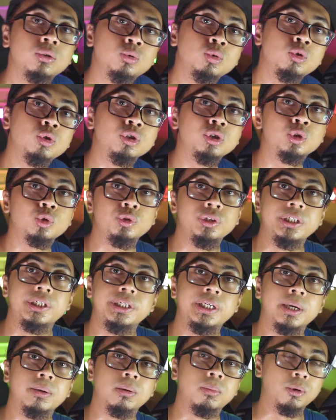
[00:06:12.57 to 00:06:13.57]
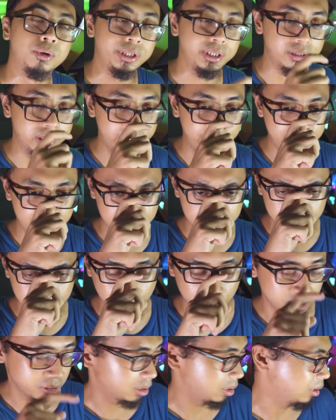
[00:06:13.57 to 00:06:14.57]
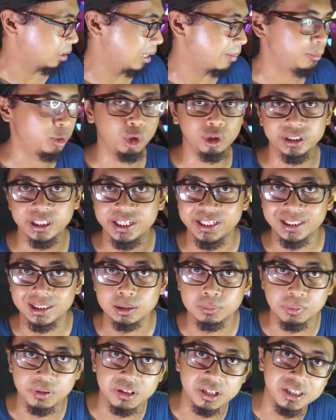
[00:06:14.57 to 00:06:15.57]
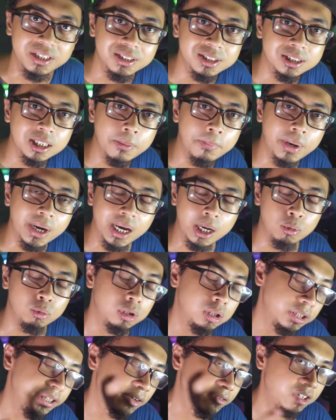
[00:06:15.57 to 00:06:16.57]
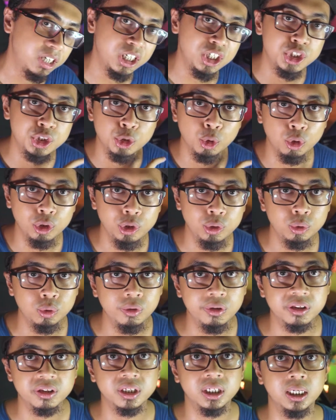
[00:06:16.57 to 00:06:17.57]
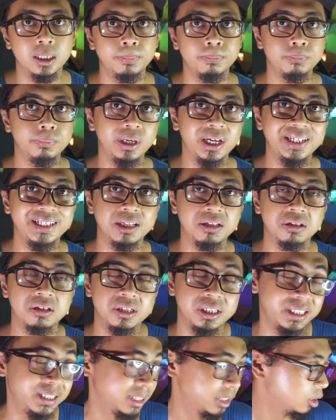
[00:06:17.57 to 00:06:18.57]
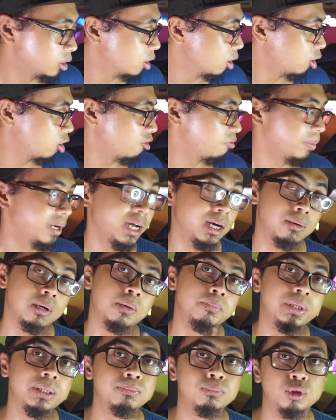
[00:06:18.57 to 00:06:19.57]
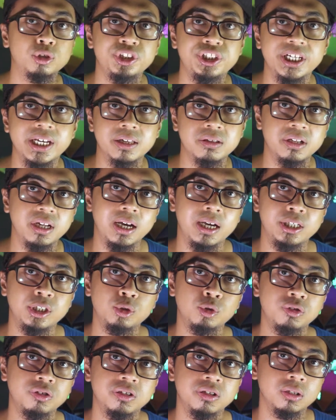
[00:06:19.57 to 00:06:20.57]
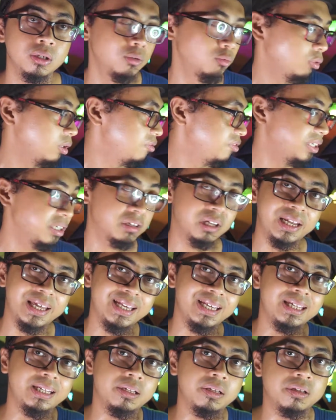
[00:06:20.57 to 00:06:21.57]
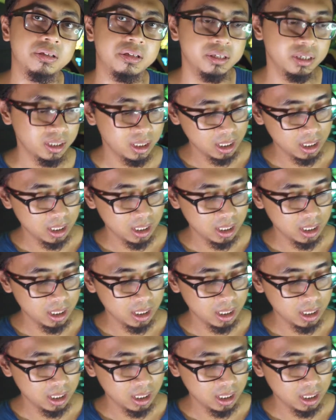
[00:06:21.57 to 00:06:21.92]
to go through in depth about this lens because I'm not a technical person, but I will definitely show you some behind the scene of my upcoming projects that I use with this lens.